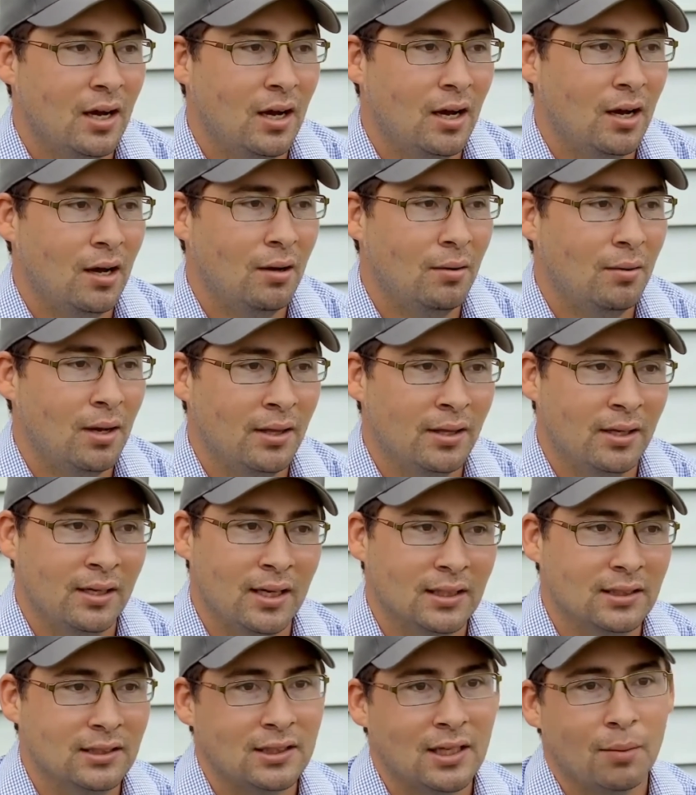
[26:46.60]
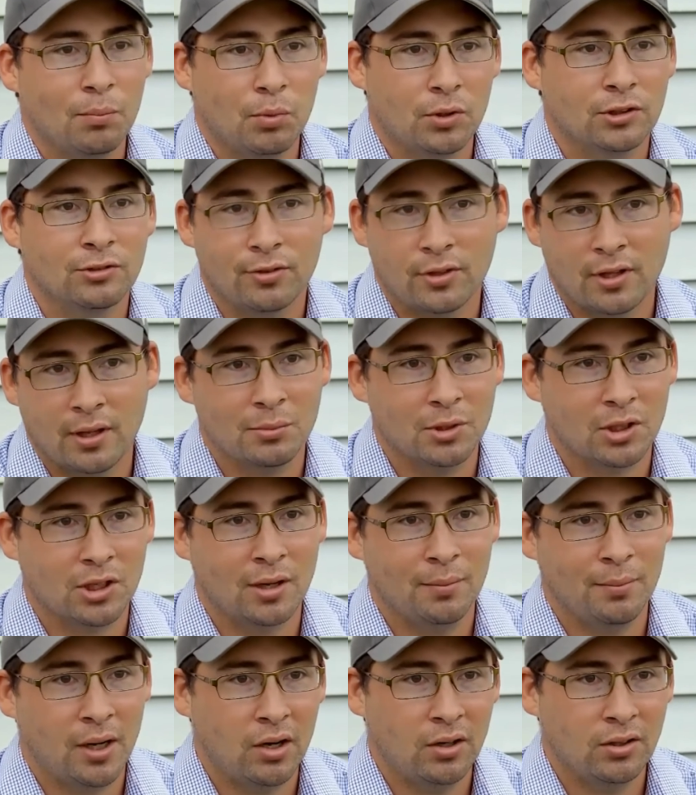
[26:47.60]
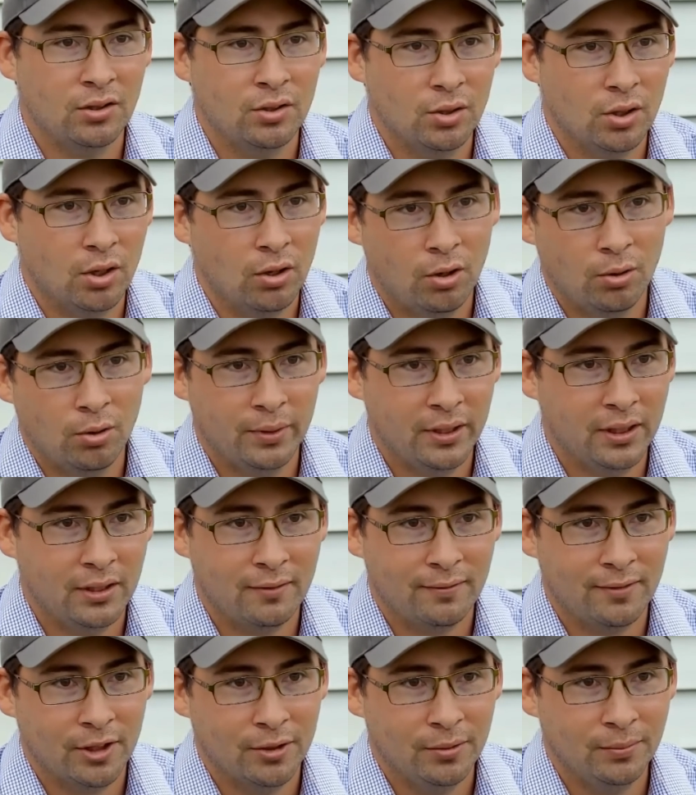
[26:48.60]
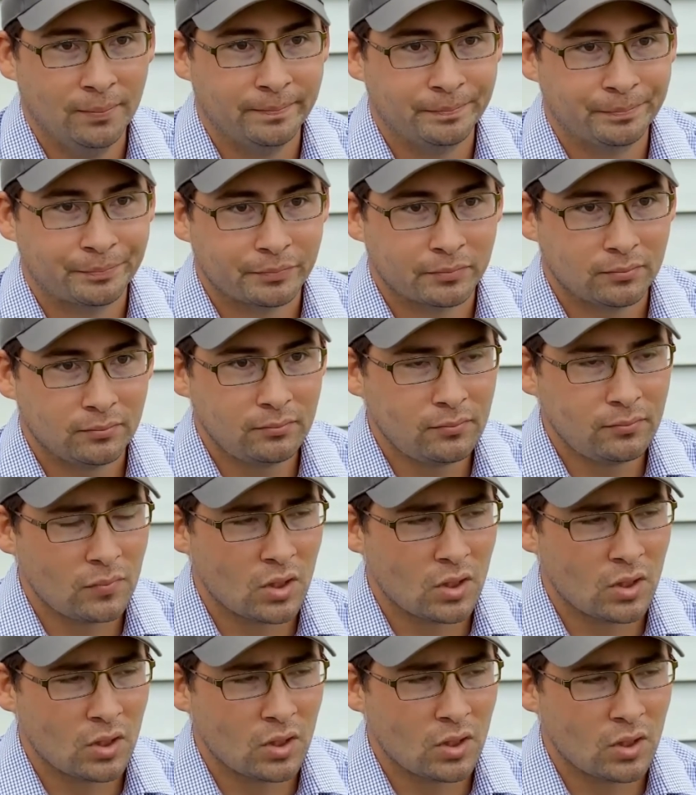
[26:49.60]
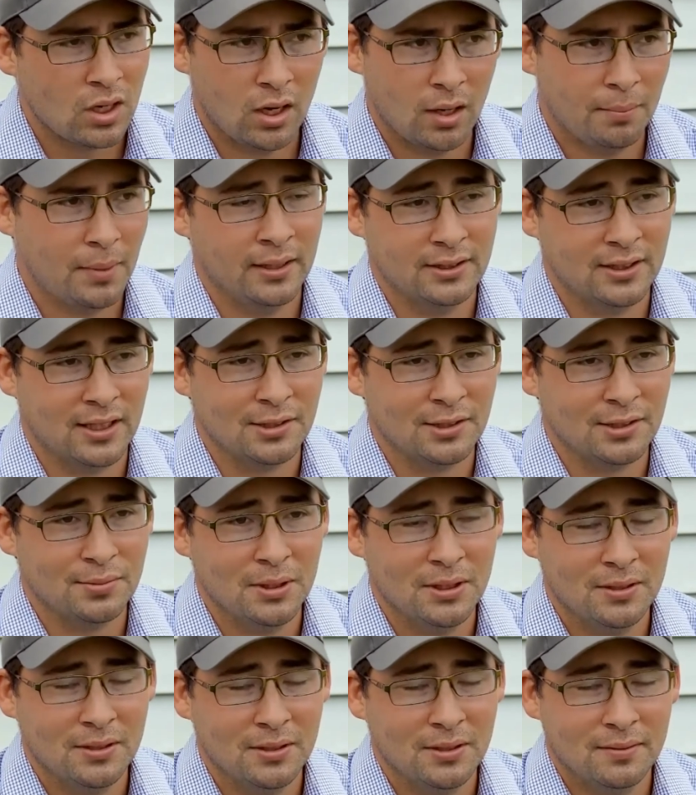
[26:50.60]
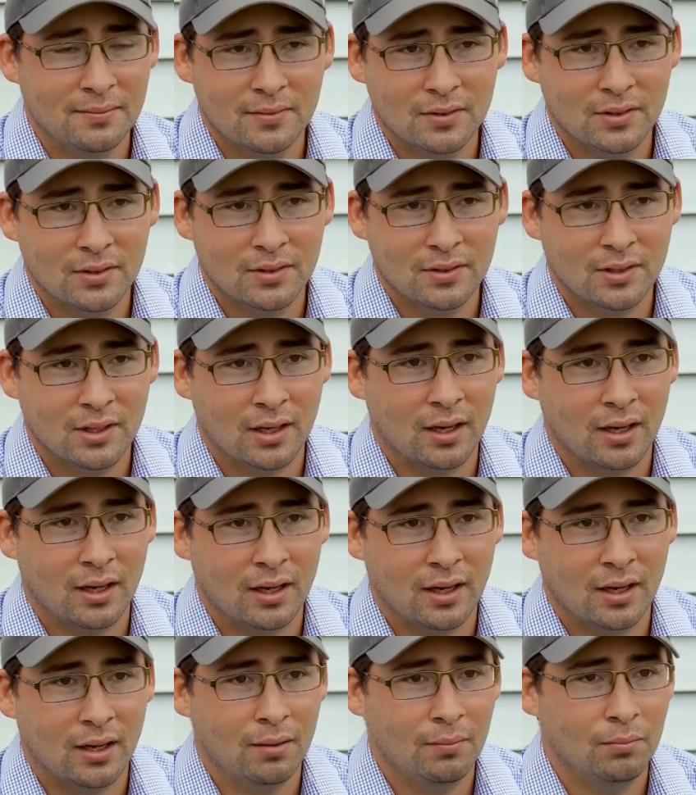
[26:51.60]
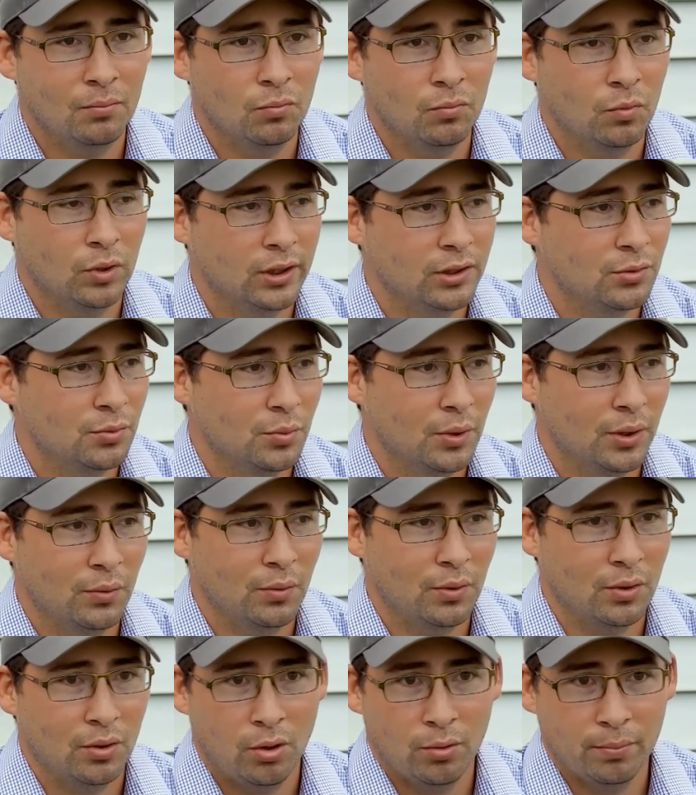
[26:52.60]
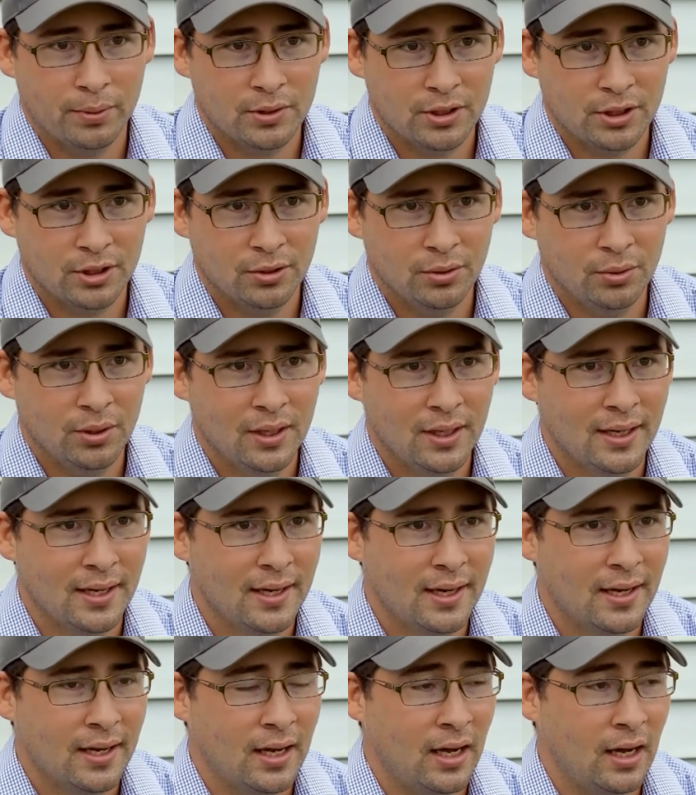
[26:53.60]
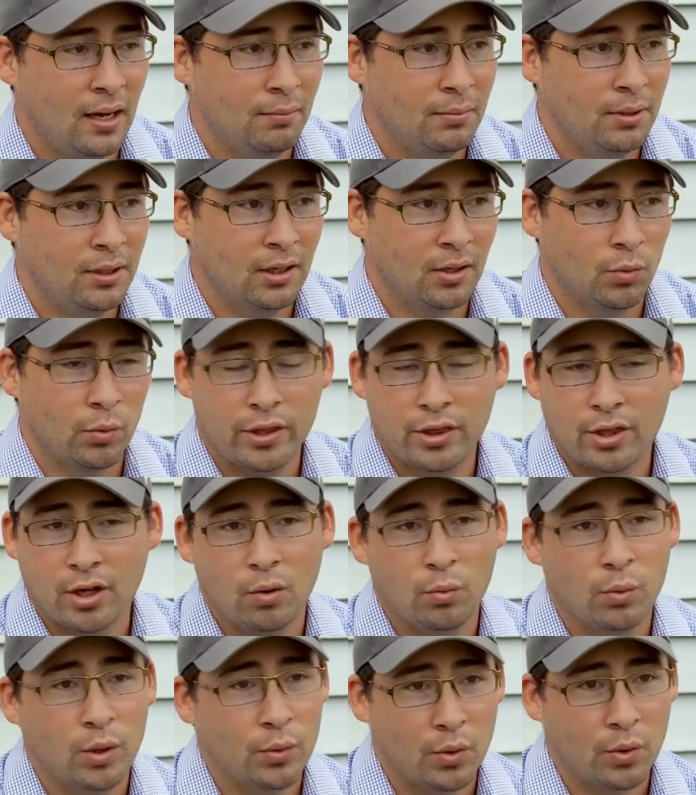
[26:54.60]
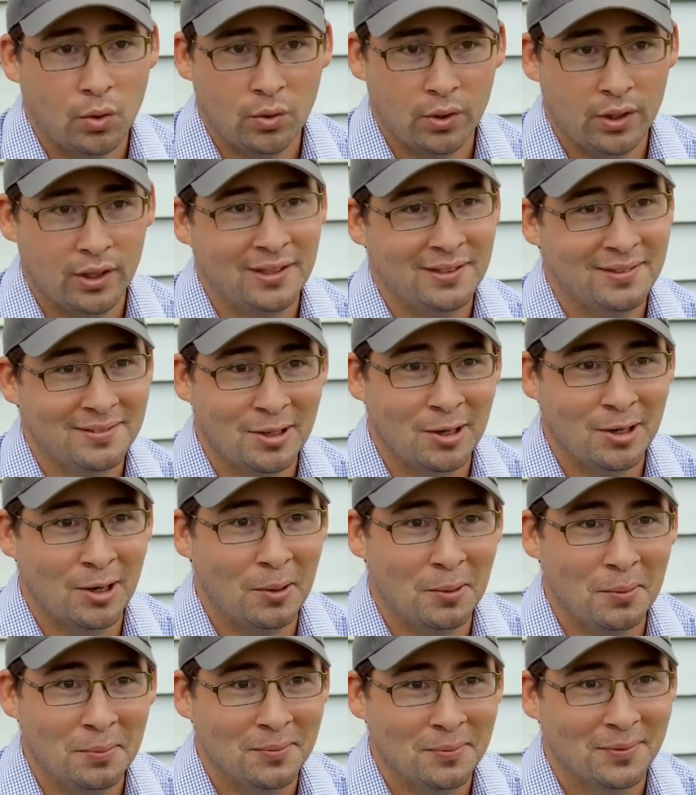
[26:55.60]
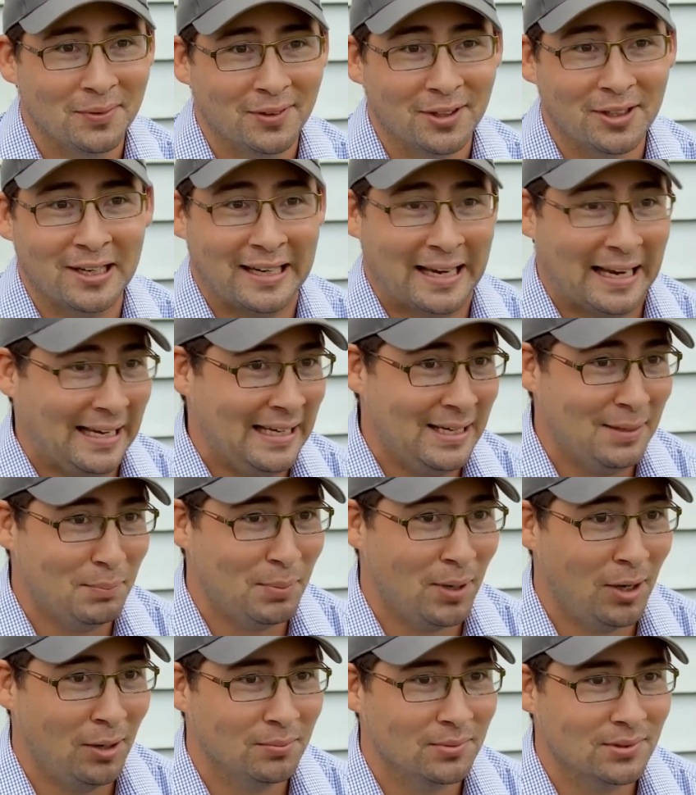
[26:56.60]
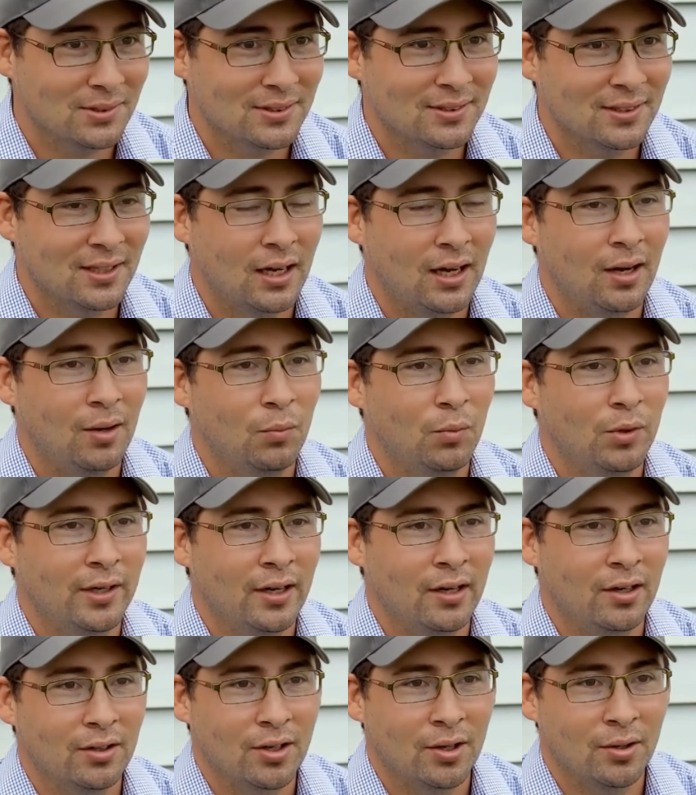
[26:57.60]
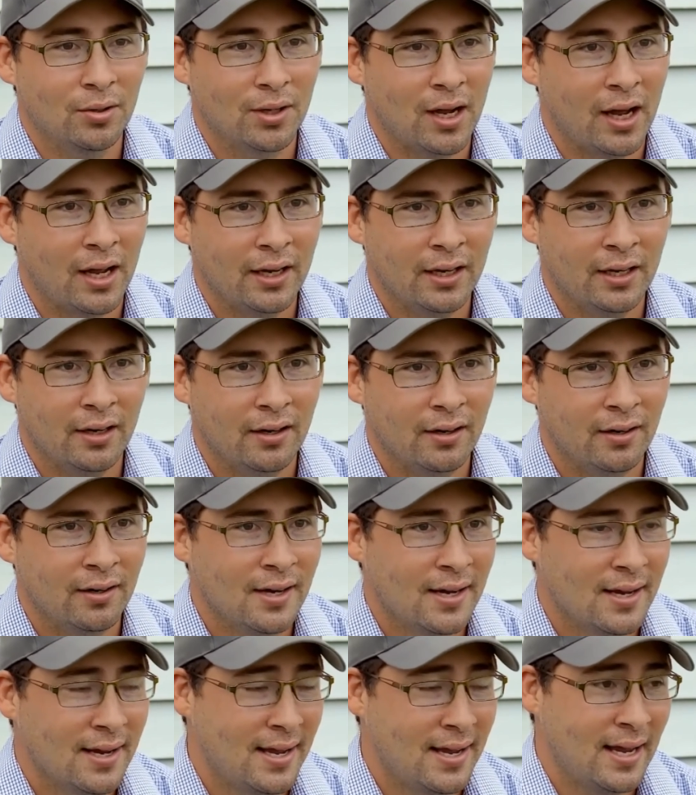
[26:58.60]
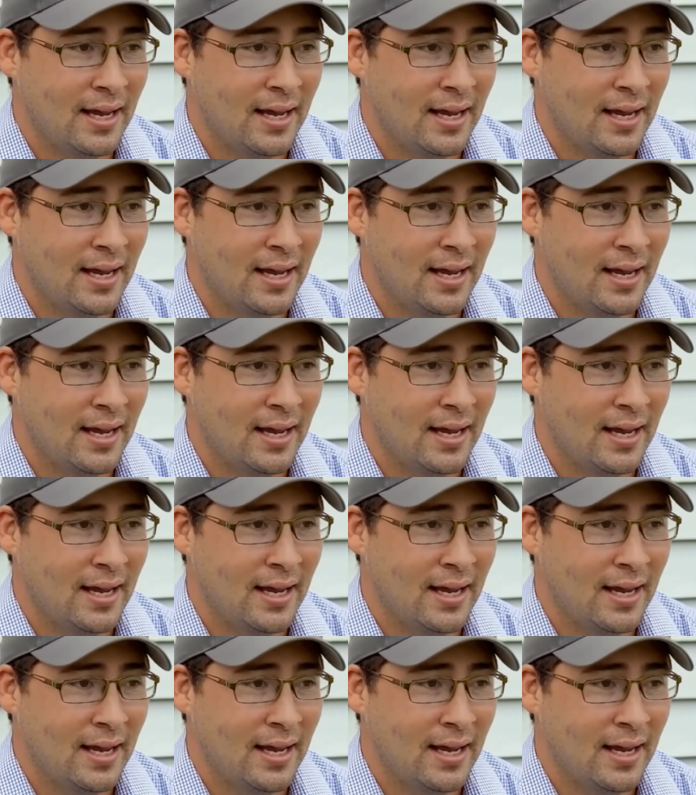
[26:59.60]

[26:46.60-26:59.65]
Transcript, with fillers: Uh, and the next step was for them to come out and do a home interview, um, an assessment, um, which we were open to. Um, here we thought we were only, you know, looking at heat pumps. Um, when Halco got here